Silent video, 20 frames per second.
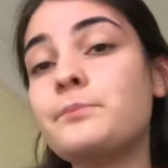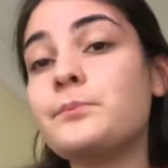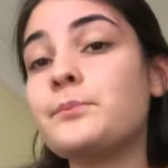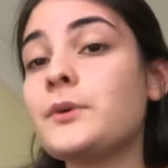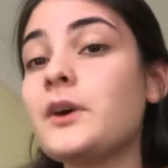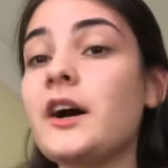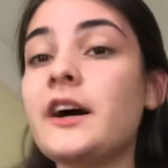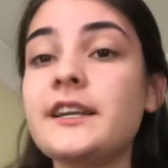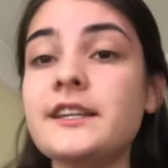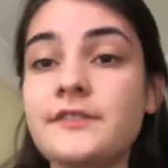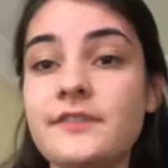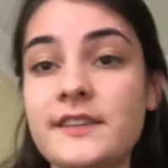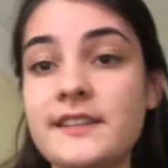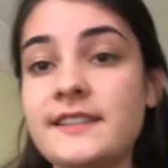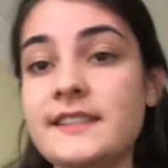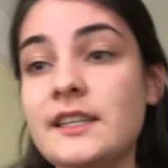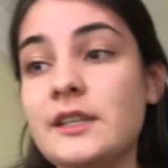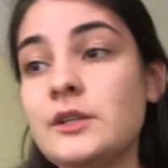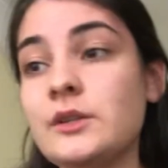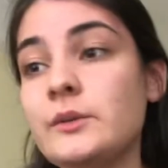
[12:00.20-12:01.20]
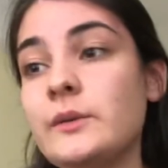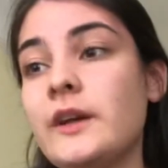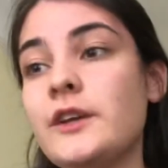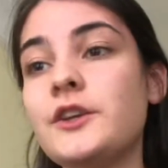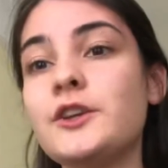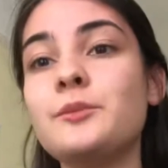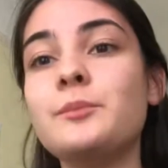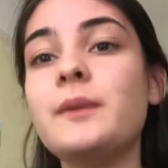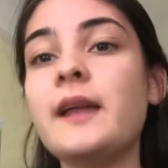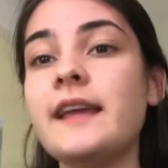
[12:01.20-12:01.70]
Cardiff is still a
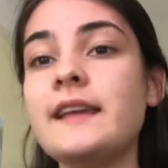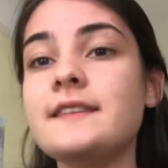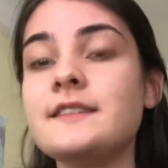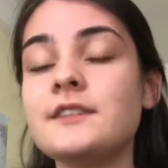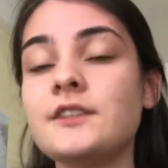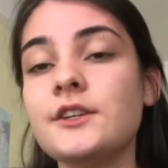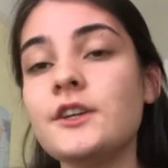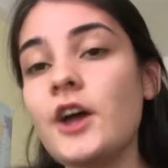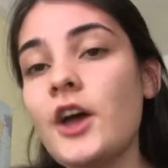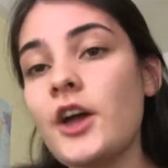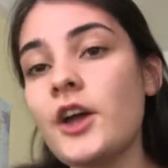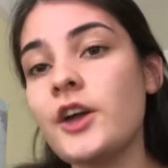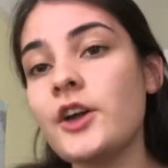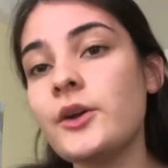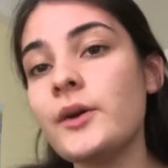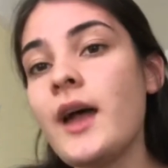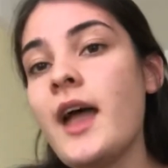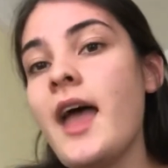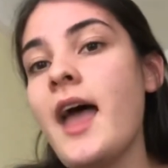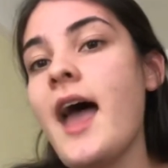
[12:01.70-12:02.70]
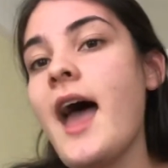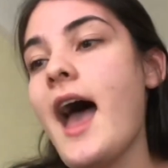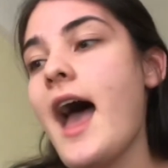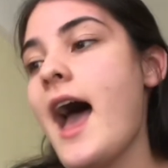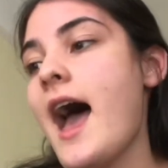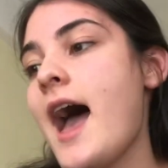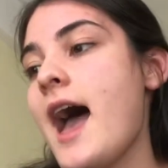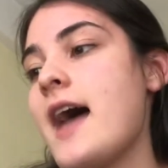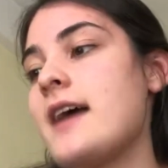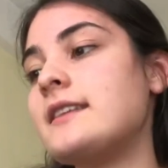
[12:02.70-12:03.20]
good place to go,
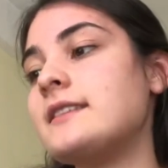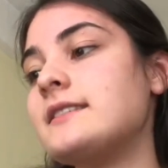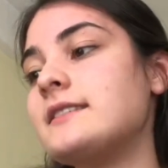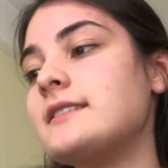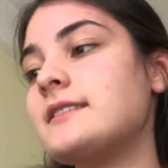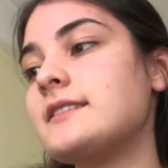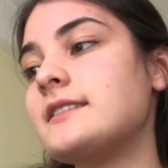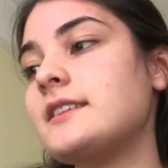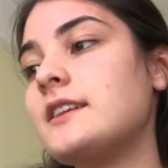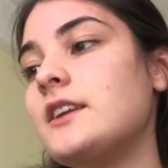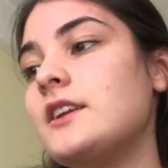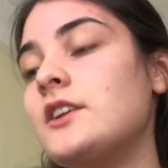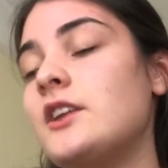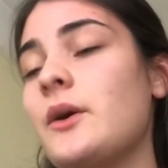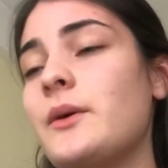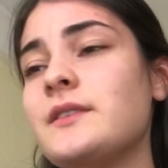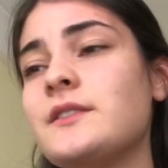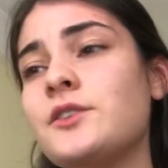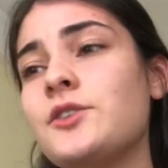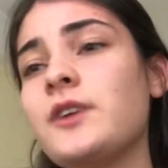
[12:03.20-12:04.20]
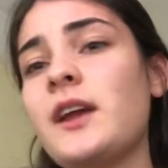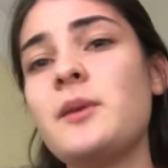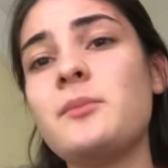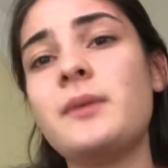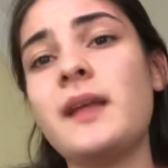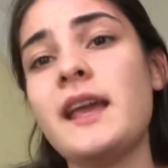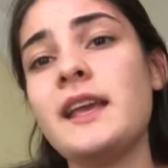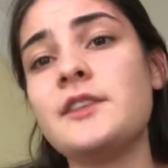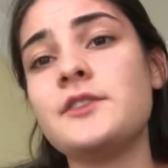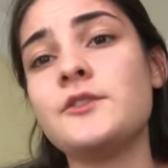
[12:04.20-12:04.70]
and you know, it's a great
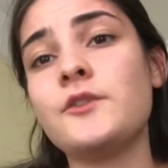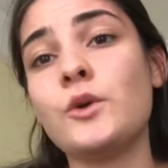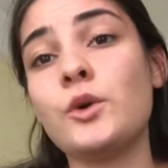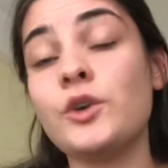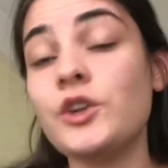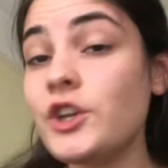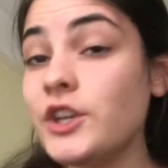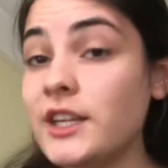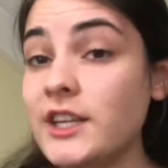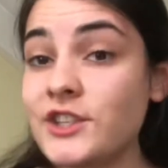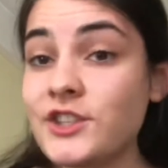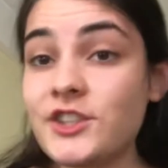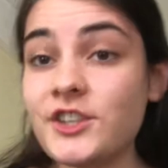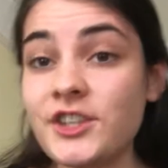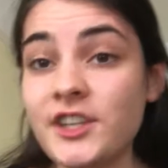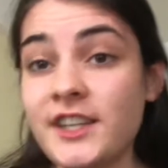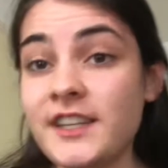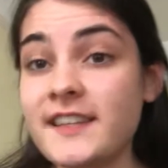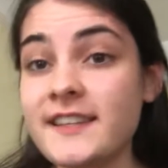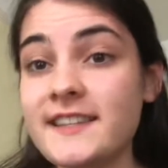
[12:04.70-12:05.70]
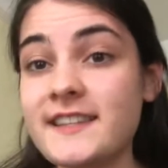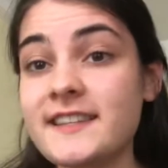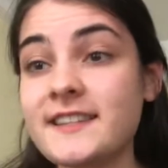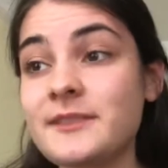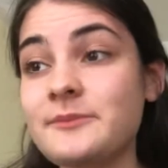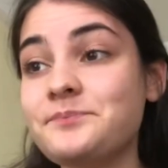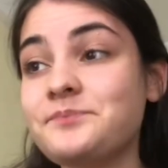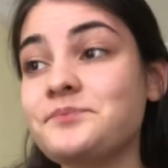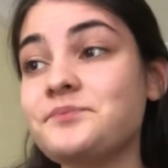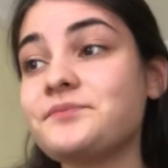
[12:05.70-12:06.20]
place for uni students.
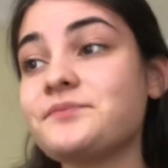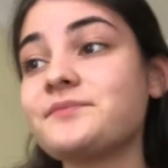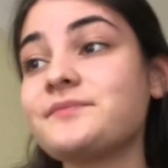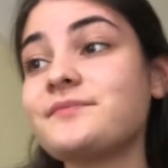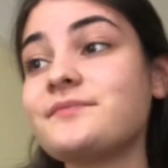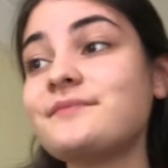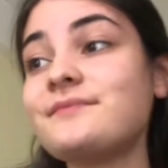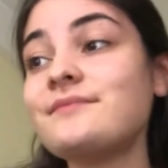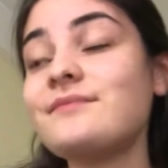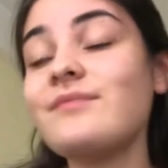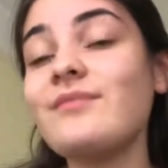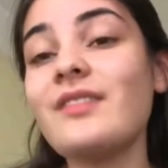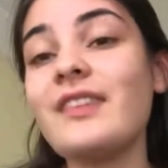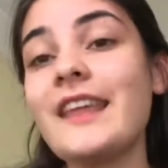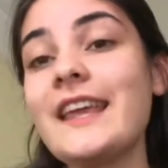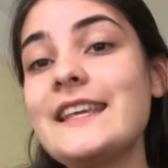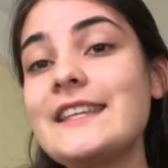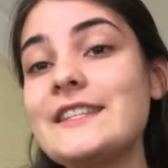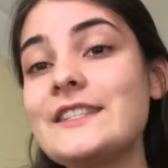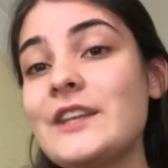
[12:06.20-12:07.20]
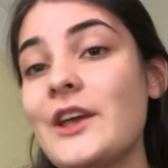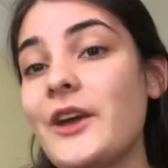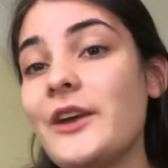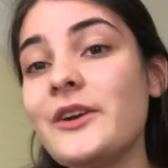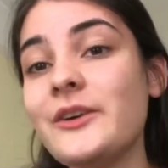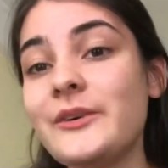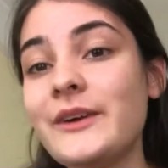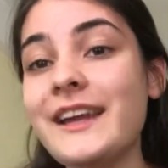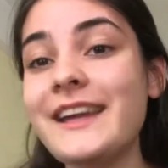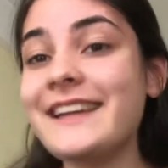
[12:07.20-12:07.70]

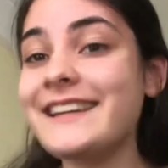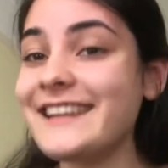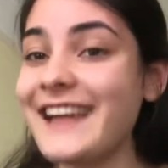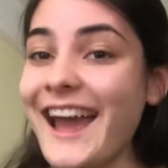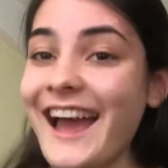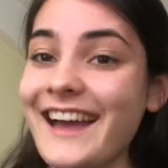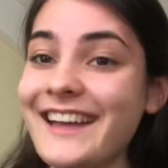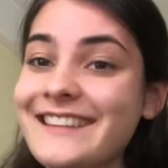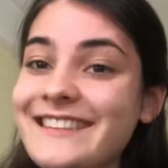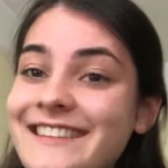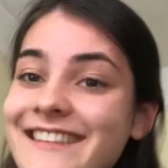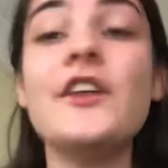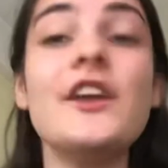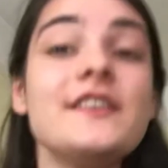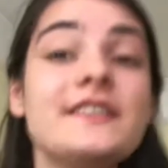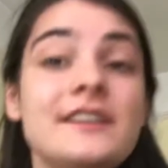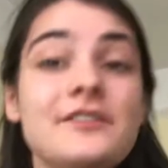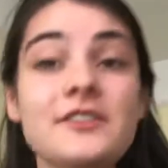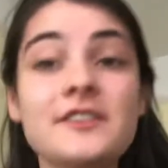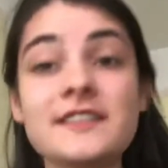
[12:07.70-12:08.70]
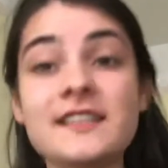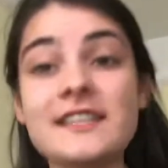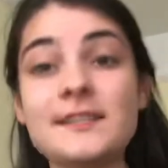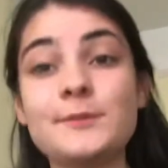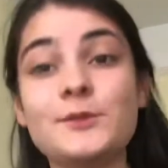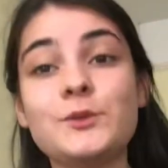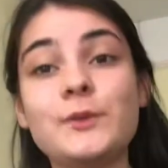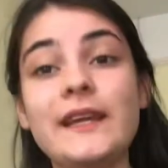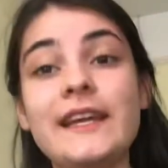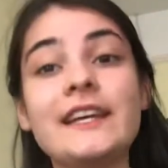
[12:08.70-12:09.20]
So yeah, those are differences
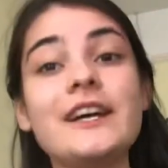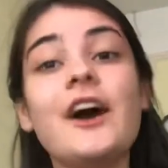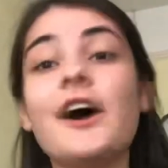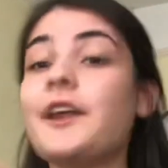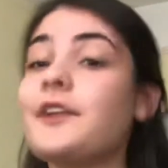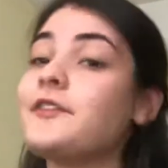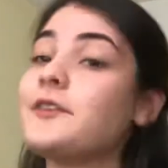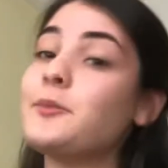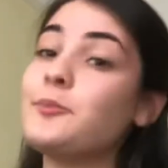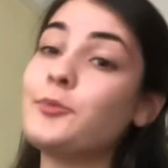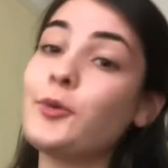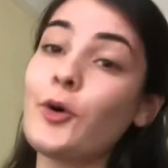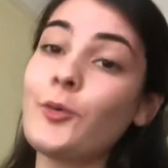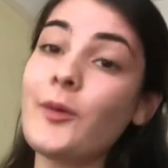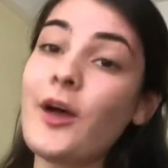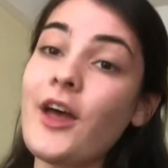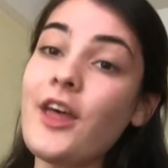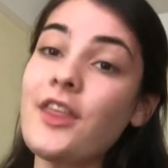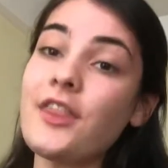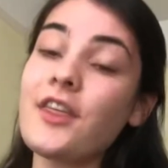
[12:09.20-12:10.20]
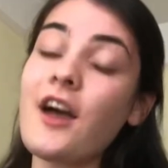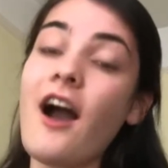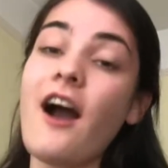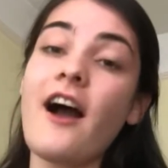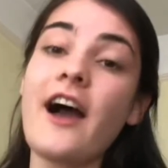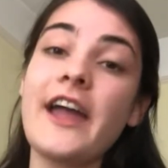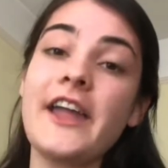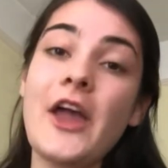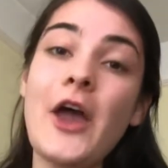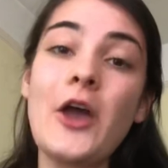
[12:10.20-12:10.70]
between Cardiff and Bournemouth.
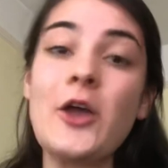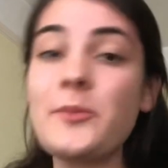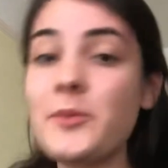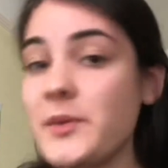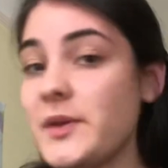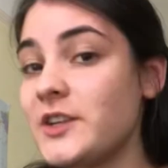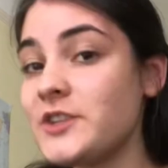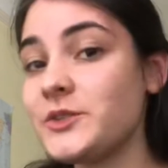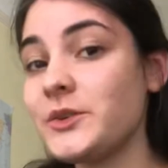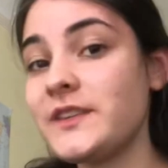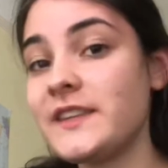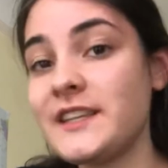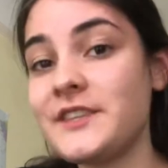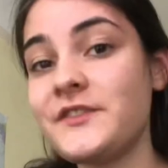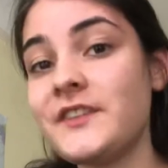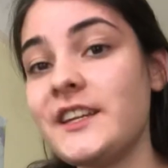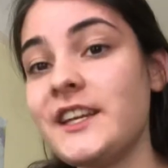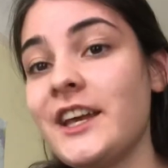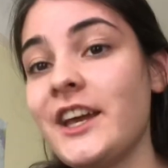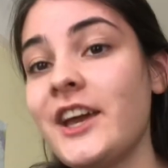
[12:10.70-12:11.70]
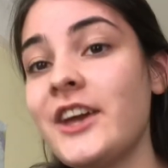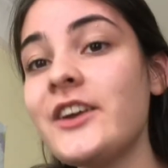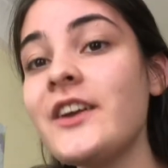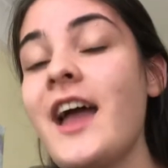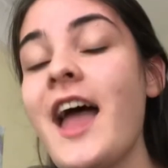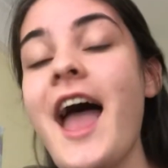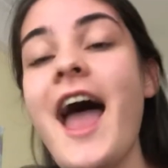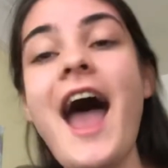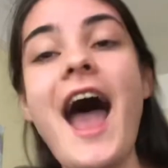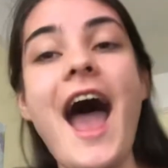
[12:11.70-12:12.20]
I hope you enjoyed this video,
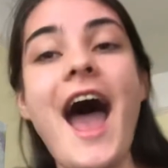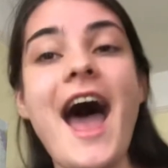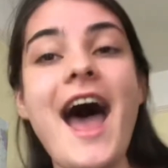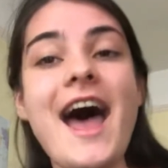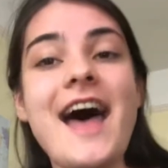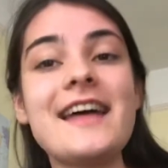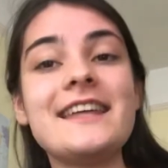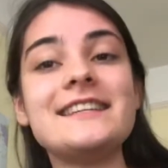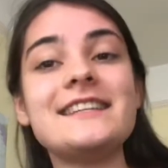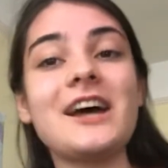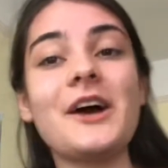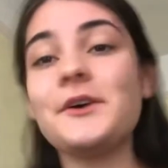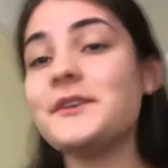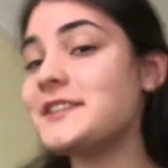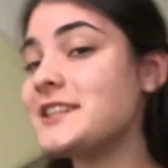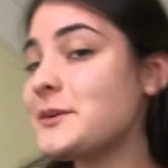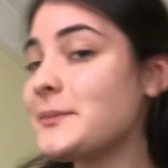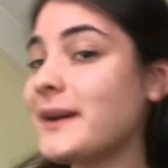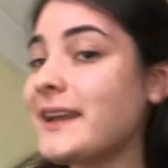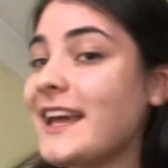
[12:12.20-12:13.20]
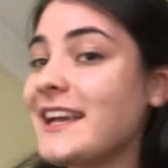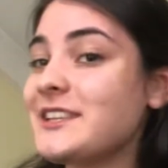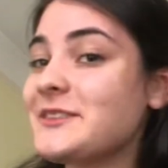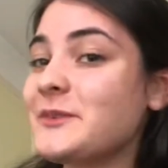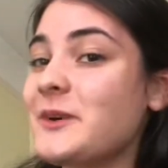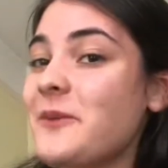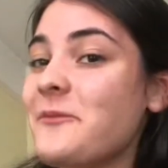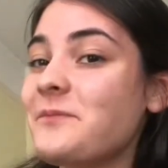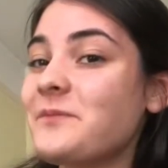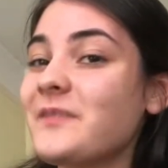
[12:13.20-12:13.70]
and I'll see you in my next
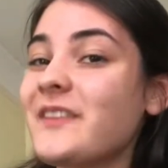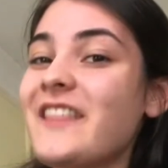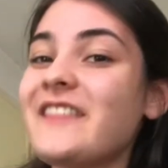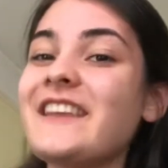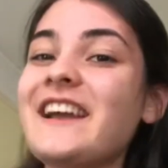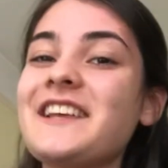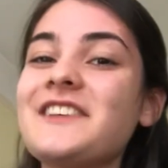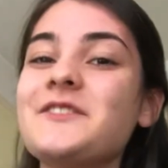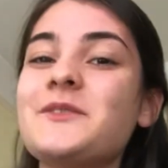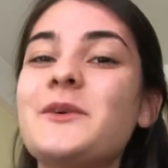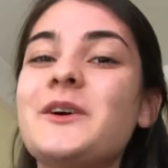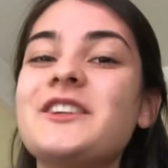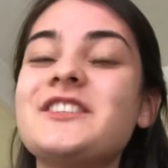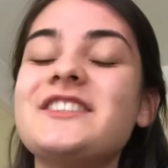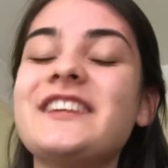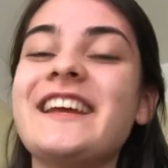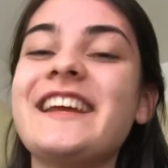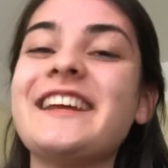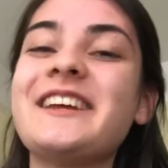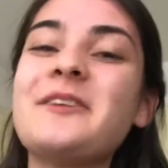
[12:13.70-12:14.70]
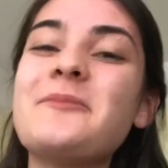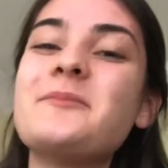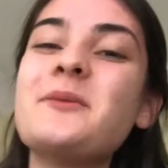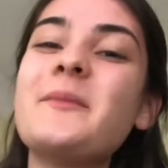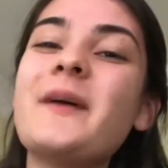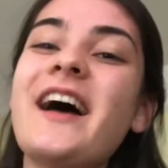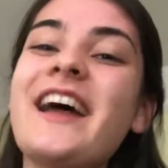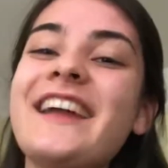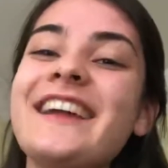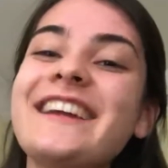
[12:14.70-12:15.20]
one. Thanks for watching, bye
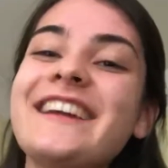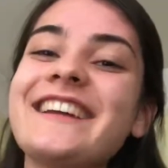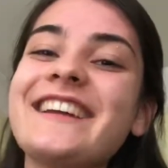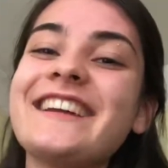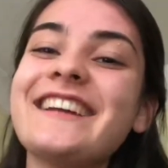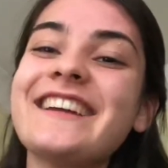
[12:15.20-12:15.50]
bye.